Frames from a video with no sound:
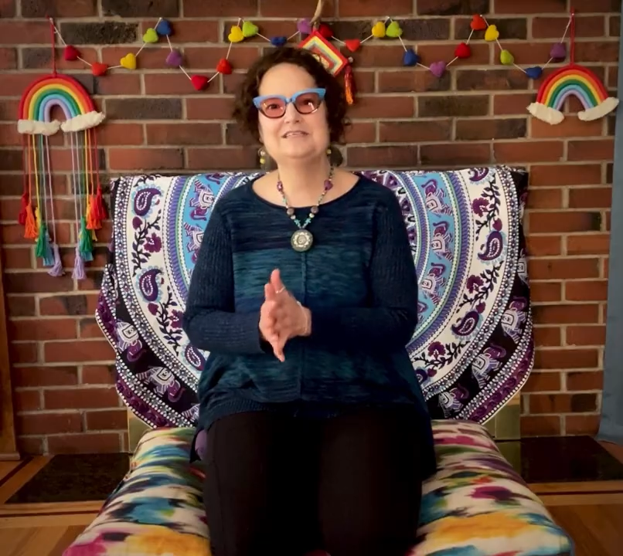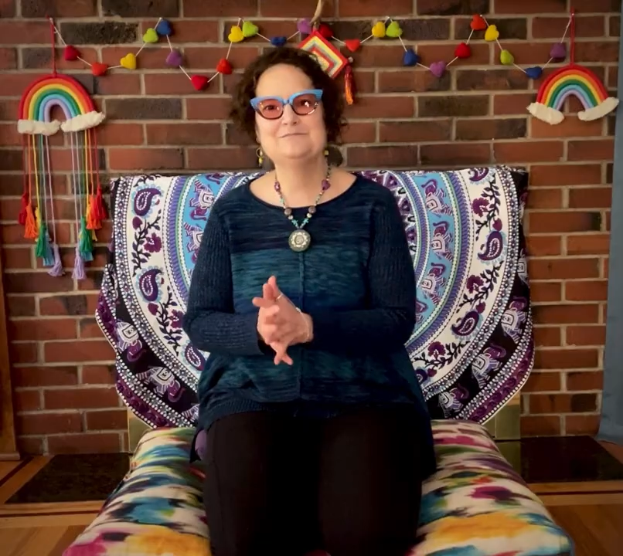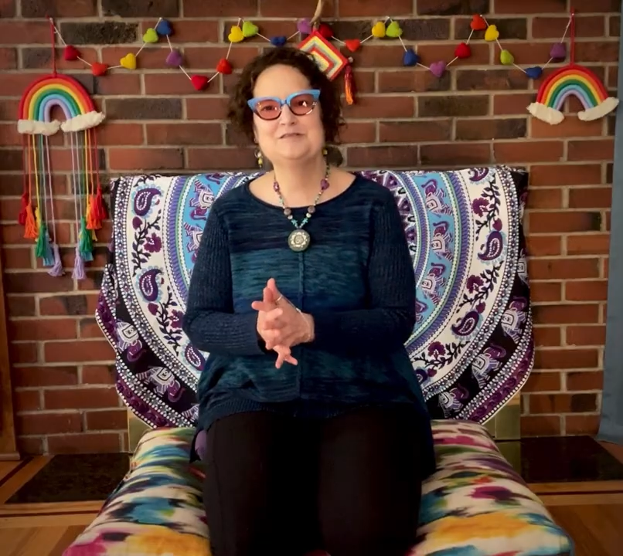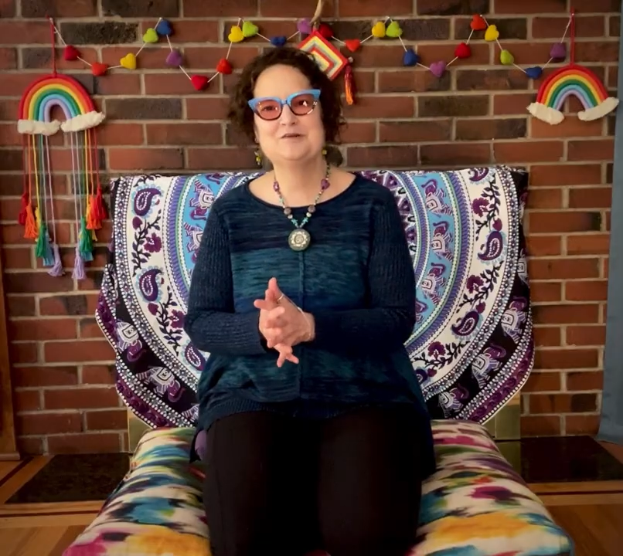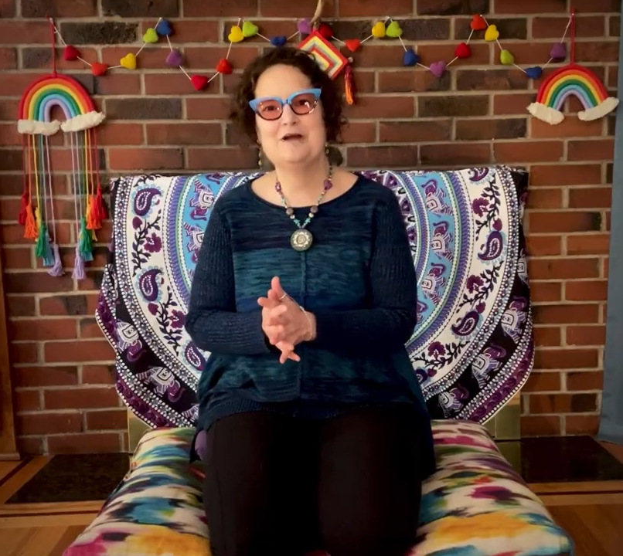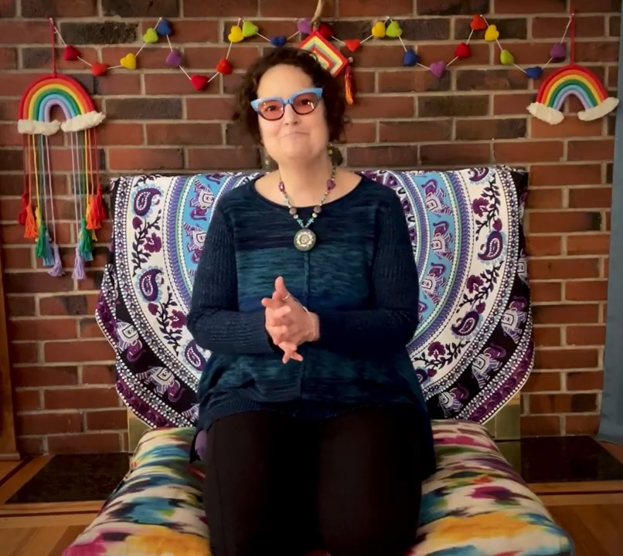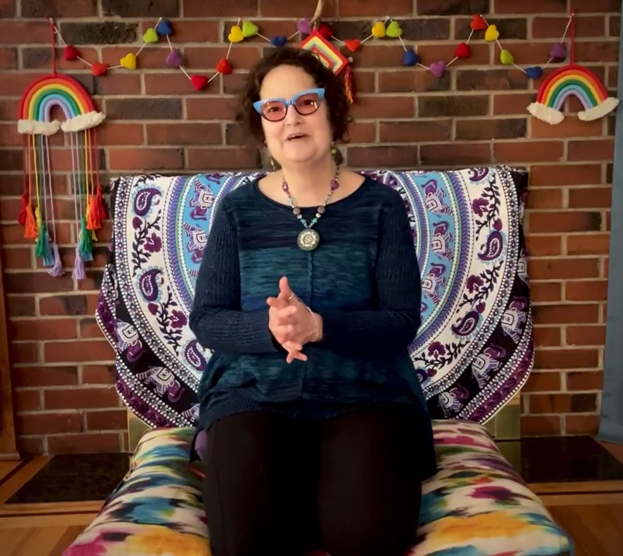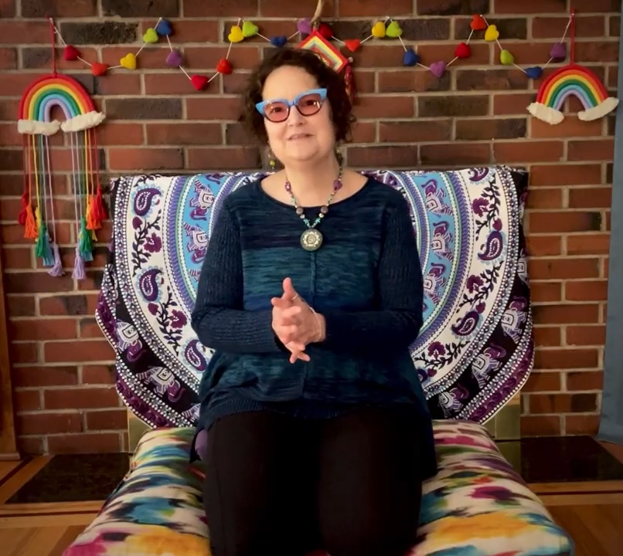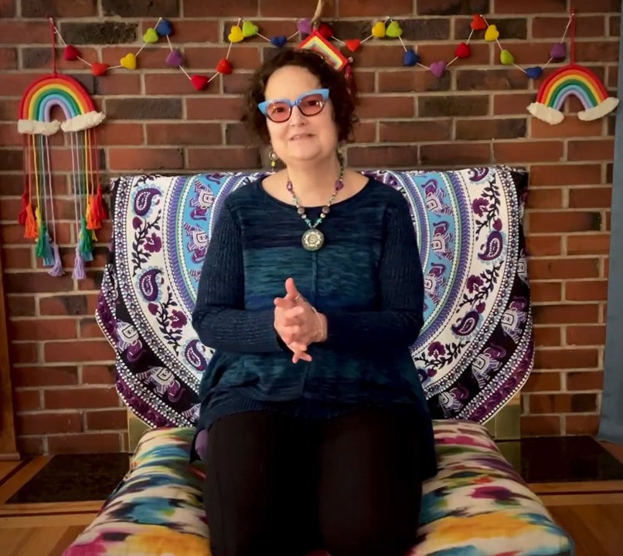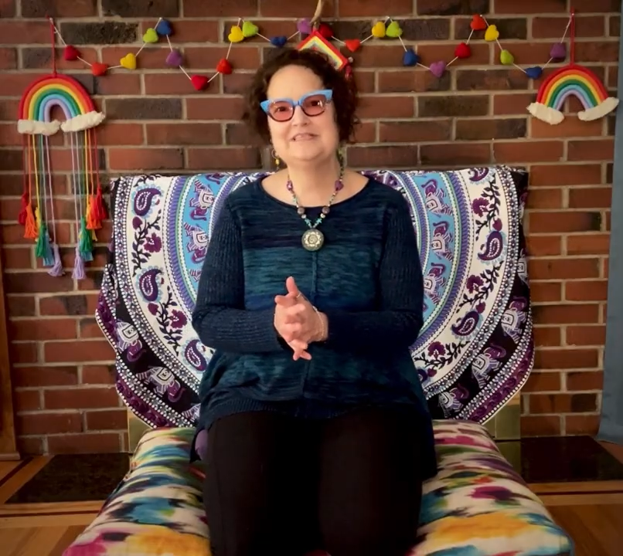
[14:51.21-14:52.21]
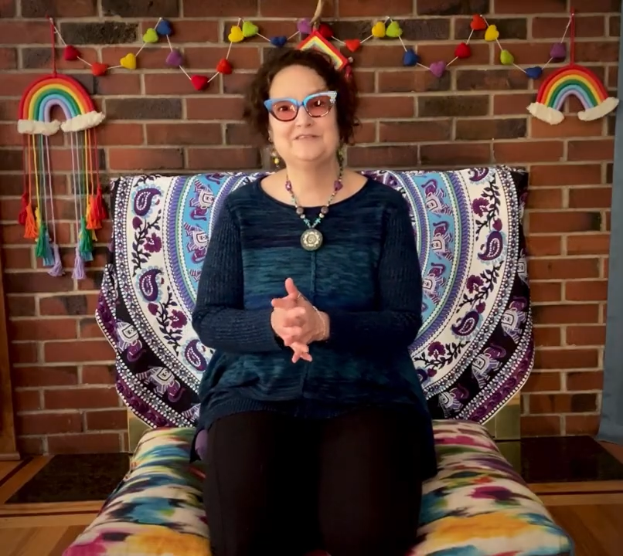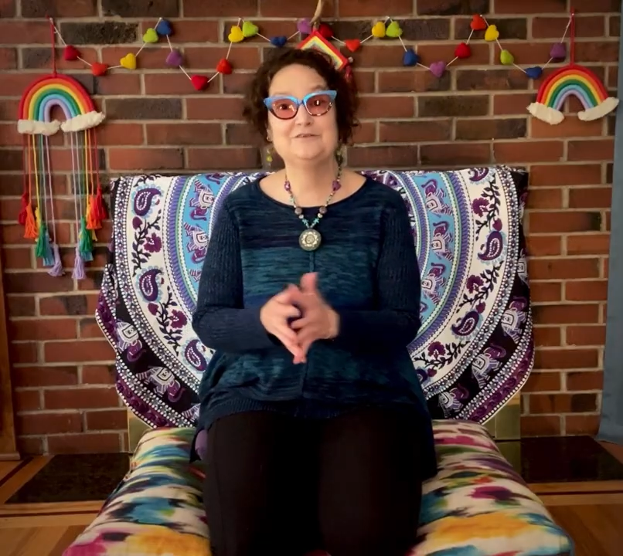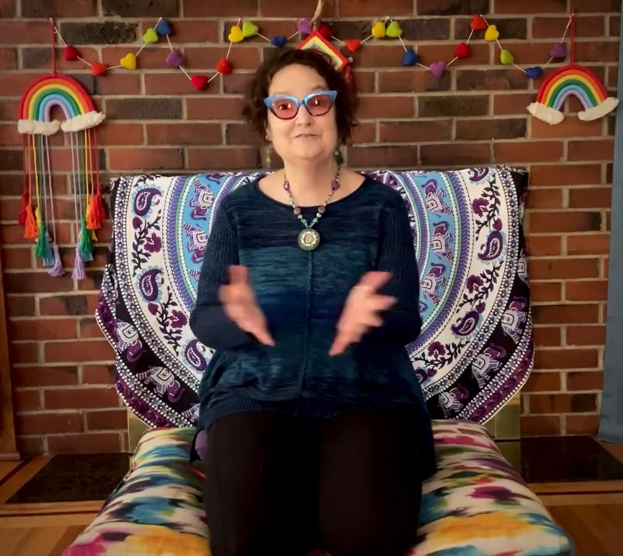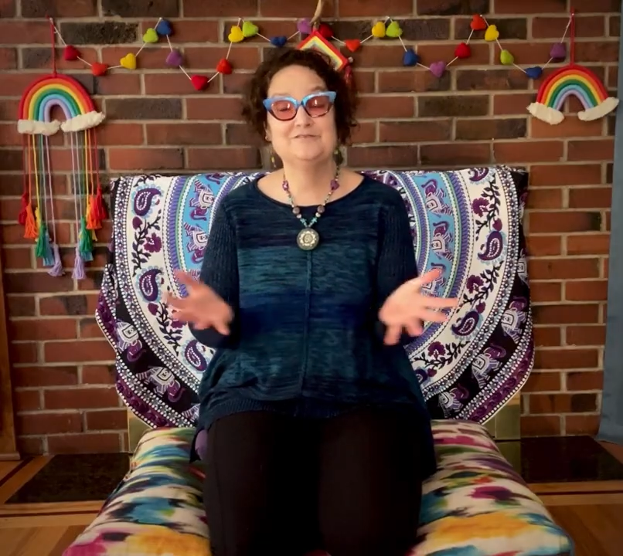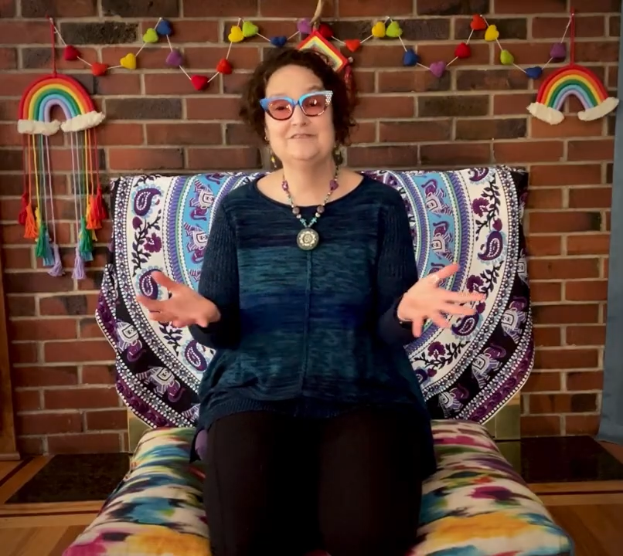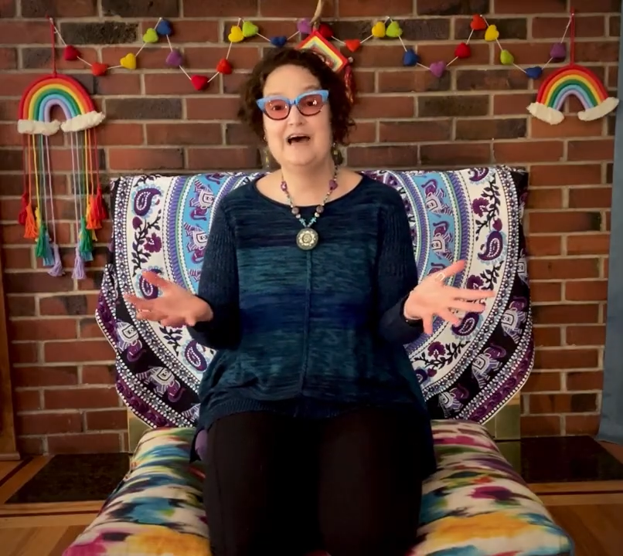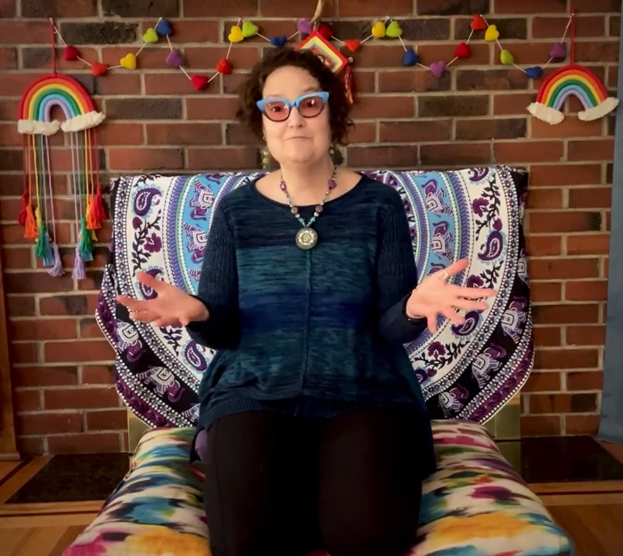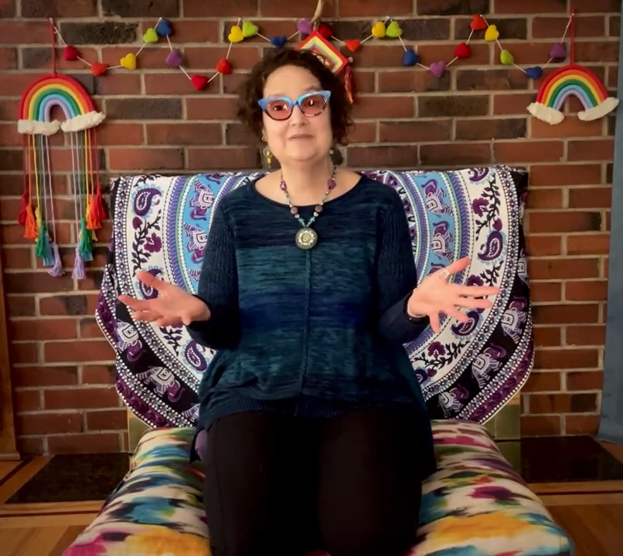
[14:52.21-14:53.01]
subscribe button so you do not